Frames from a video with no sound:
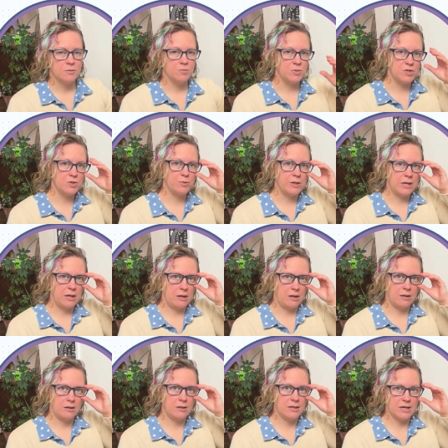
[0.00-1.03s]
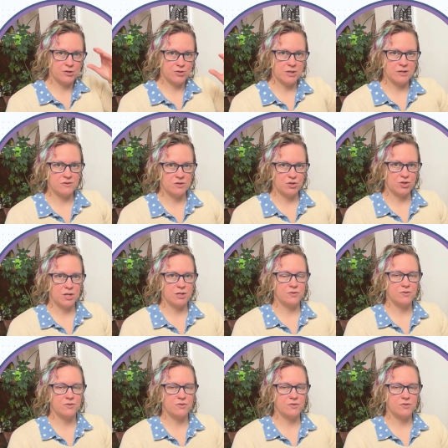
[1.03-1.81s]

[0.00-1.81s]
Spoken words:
between that transition.